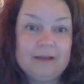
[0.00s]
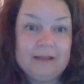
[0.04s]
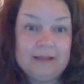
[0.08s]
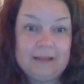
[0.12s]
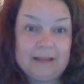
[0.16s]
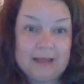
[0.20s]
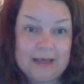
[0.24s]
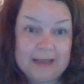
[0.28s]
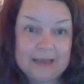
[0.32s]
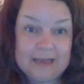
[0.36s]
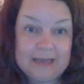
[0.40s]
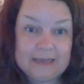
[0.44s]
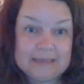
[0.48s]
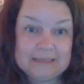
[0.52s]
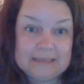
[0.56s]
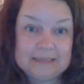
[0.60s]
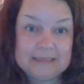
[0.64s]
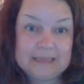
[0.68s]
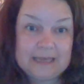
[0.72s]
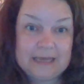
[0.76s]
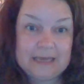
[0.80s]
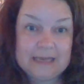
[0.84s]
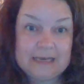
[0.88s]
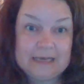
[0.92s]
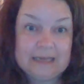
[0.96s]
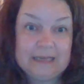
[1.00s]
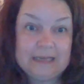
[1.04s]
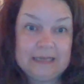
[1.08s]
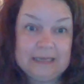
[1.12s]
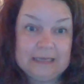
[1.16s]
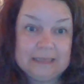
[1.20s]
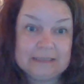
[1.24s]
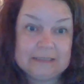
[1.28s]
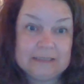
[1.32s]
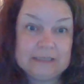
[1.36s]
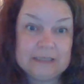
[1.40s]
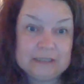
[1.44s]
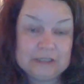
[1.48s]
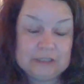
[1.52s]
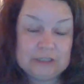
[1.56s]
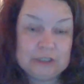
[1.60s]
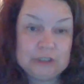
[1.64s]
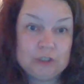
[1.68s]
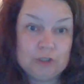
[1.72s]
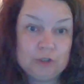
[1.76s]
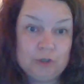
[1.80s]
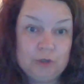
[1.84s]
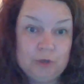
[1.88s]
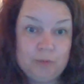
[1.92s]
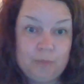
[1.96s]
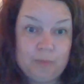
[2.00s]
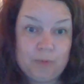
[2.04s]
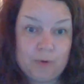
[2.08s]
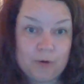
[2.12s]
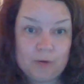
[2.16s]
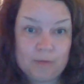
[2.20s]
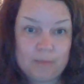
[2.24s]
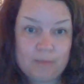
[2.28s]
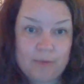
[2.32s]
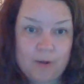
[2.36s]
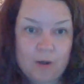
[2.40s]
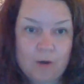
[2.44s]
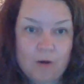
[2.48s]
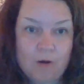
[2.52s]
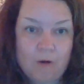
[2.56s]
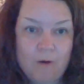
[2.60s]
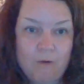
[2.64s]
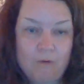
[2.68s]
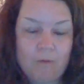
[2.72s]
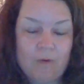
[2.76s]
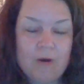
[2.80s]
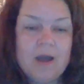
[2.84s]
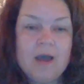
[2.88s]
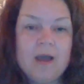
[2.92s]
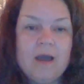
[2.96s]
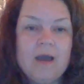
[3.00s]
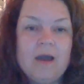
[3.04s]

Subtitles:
like I said, is the Super Bowl